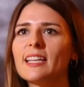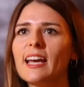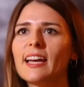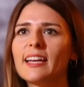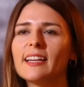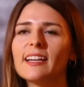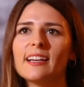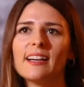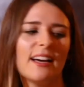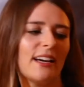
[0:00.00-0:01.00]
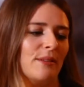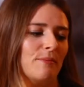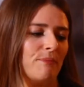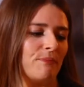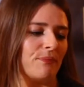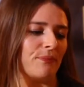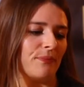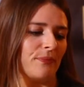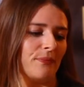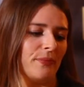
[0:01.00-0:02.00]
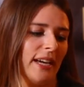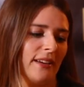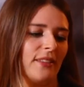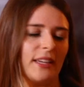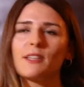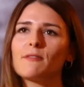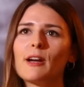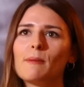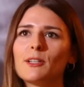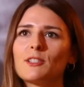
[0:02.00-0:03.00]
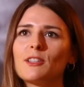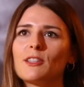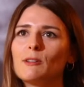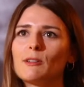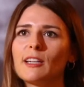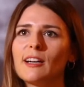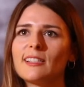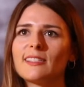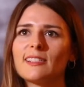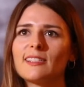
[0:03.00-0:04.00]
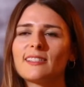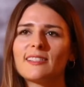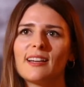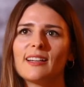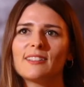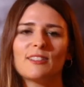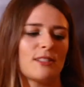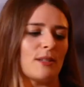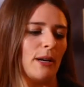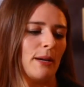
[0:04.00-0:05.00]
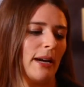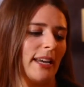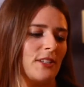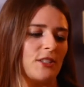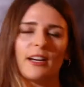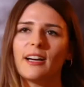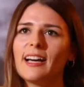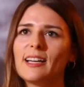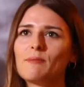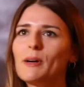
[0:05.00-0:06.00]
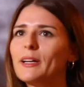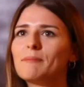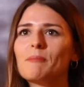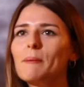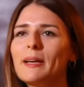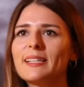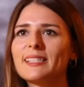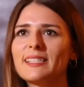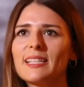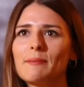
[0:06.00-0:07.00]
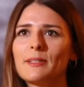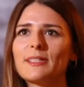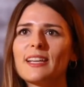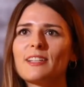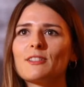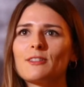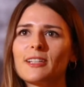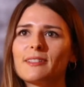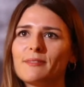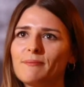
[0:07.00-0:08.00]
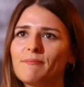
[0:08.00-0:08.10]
today. Um, yeah, thank you very much to the organisers, uh, to my manager and my amazing team at State Street.